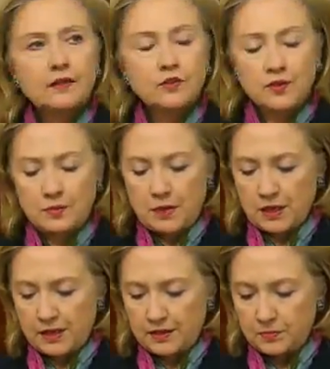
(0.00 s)
To the
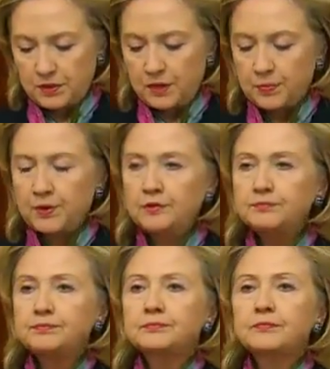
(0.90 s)
American people
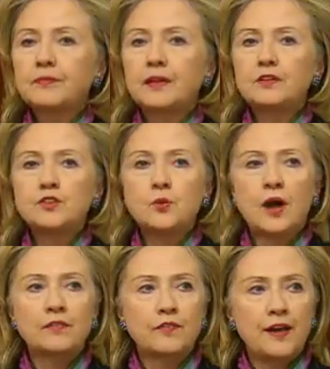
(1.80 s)
and to
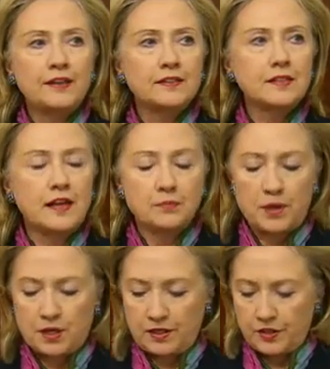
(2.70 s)
our friends and
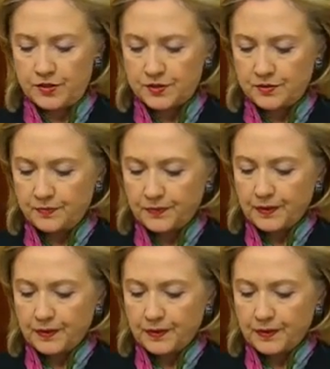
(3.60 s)
partners,